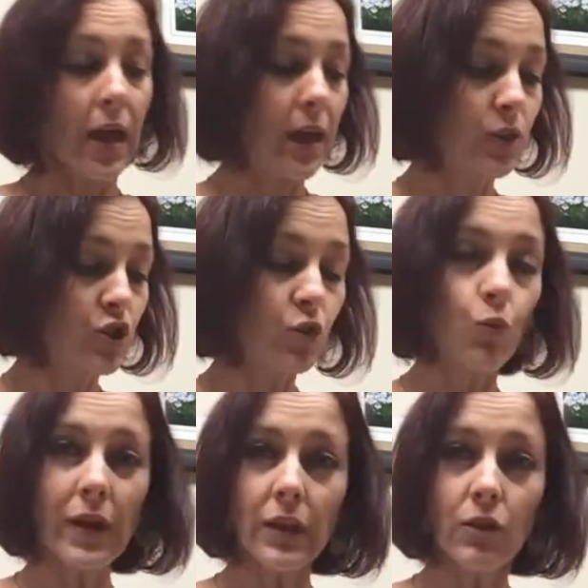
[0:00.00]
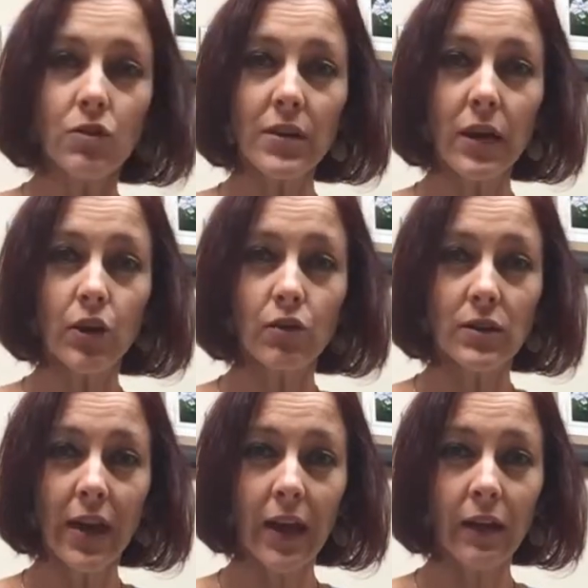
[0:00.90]
And so when you tuck your
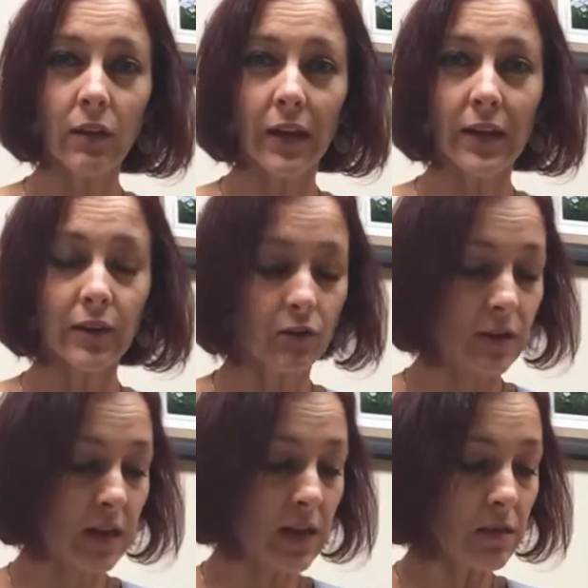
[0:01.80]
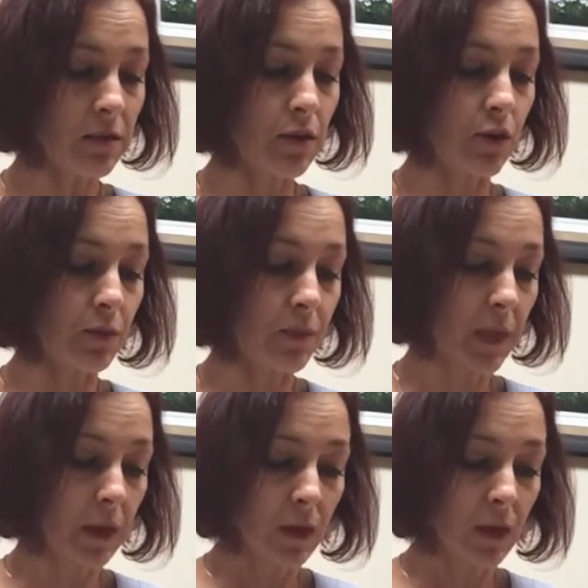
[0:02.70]
tail underneath you,